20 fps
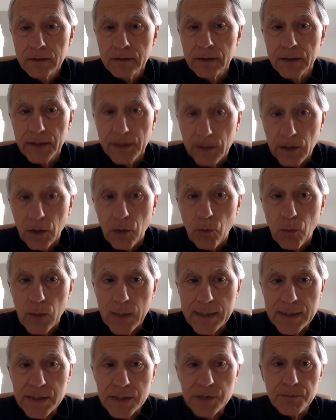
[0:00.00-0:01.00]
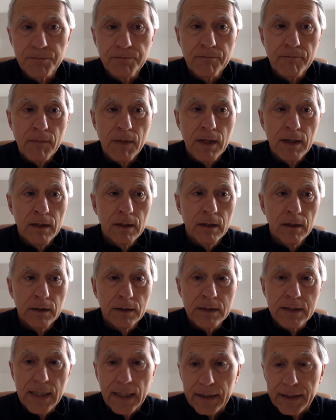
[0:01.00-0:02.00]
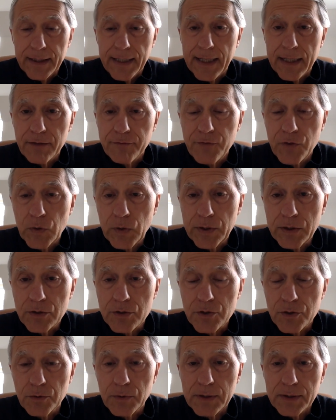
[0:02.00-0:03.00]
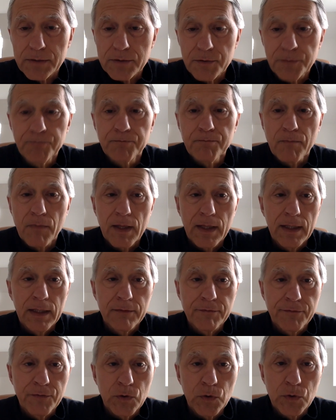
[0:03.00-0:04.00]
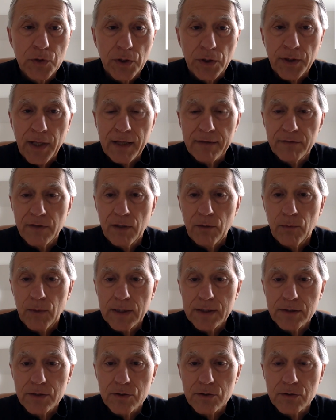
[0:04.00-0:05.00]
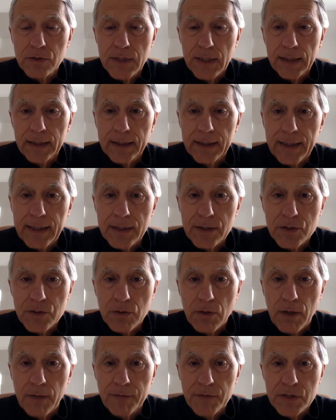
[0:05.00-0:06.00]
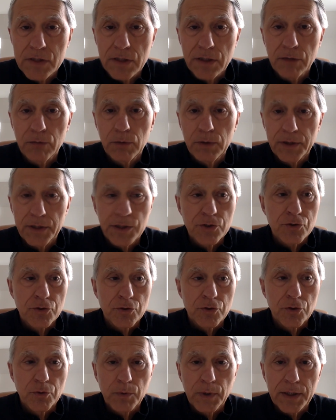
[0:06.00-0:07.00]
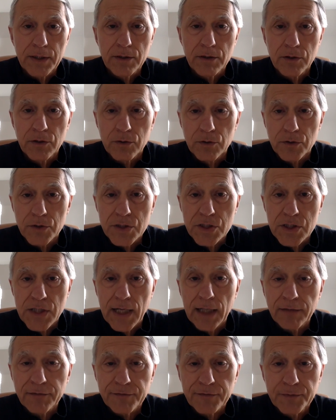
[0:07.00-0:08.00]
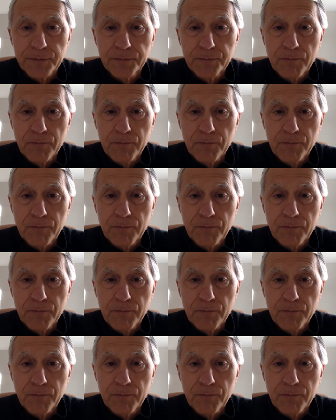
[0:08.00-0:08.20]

The yellow ones, delegate if you can do it. If you don't have anyone to delegate to, obviously you will need to do it yourself.